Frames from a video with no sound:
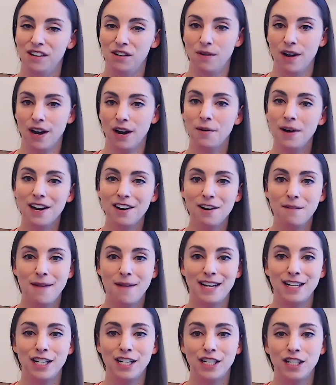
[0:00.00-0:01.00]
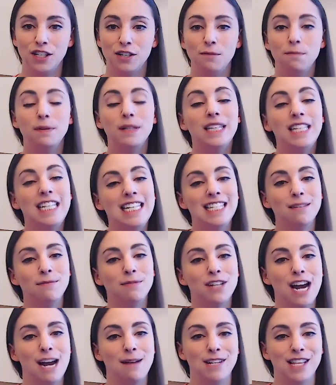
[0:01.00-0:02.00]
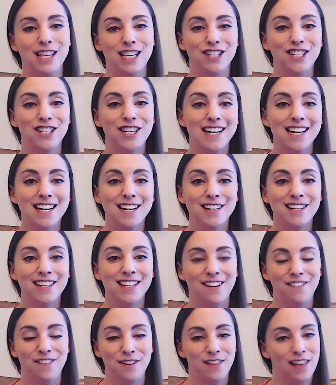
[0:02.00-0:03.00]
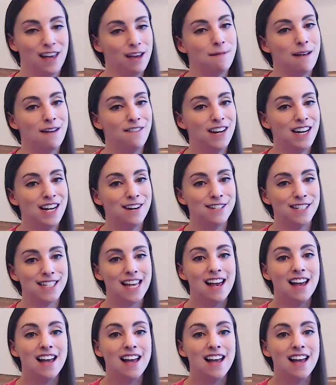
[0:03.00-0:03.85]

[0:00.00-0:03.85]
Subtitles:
a quick reminder to please subscribe to this channel if you like my videos.